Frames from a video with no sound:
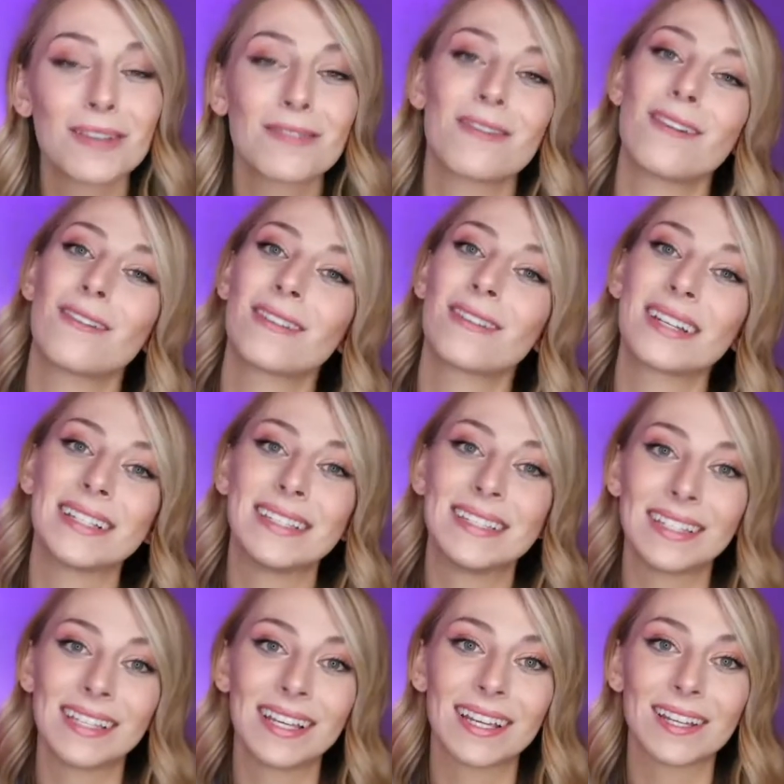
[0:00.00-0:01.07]
you're already
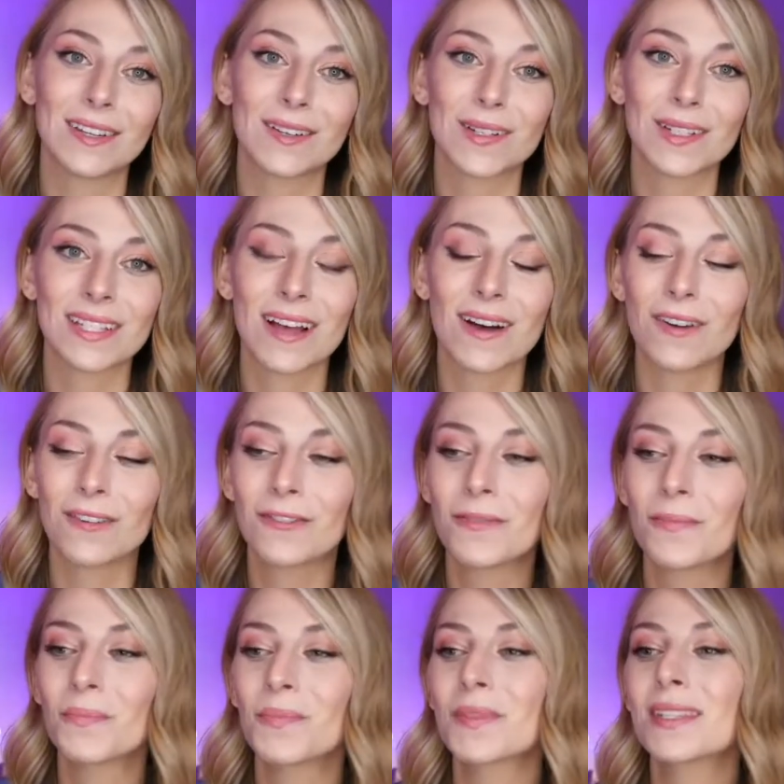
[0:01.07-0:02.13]
seeing in yourself.
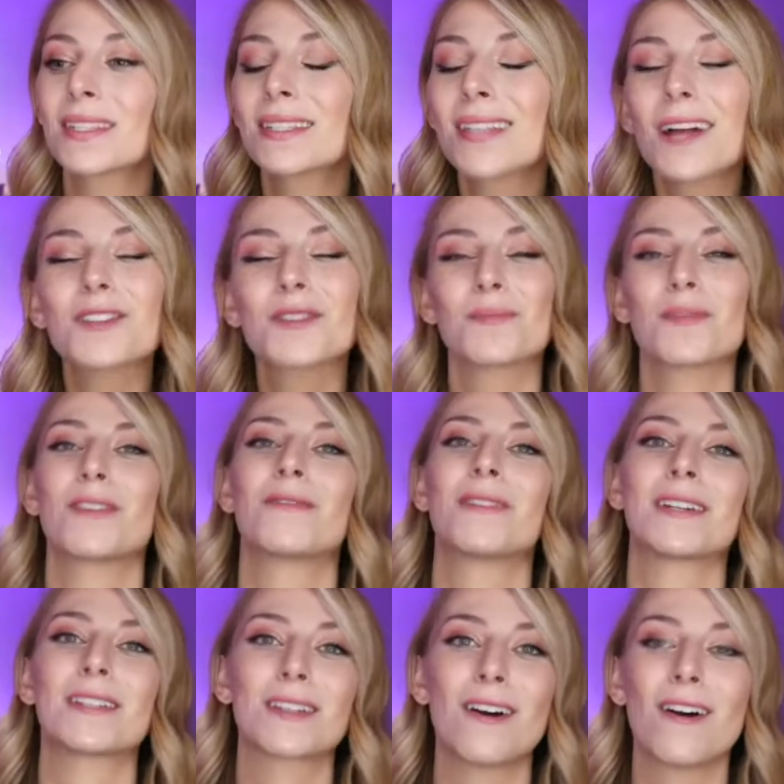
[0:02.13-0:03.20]
Such a
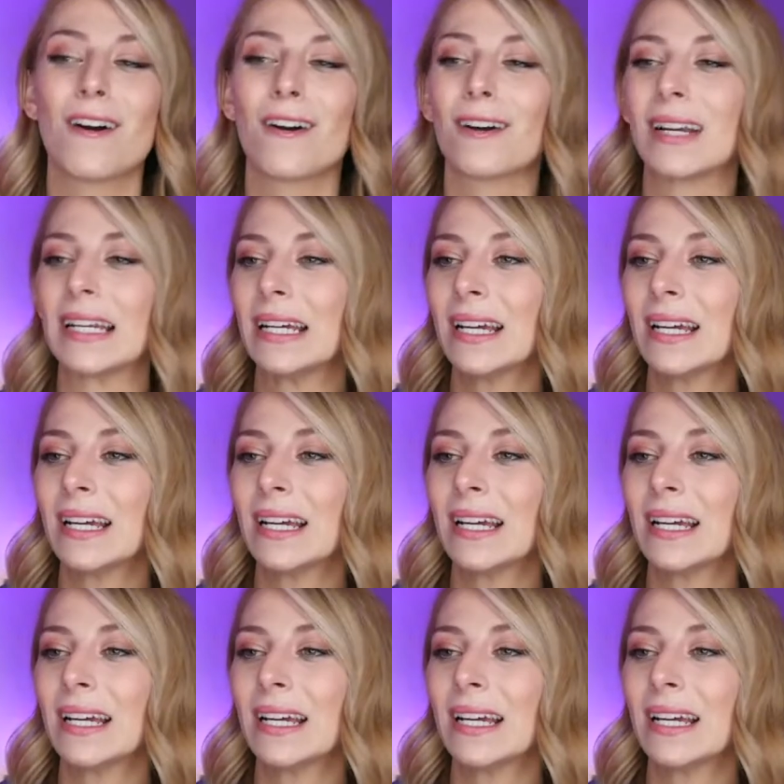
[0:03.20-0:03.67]
perfect card.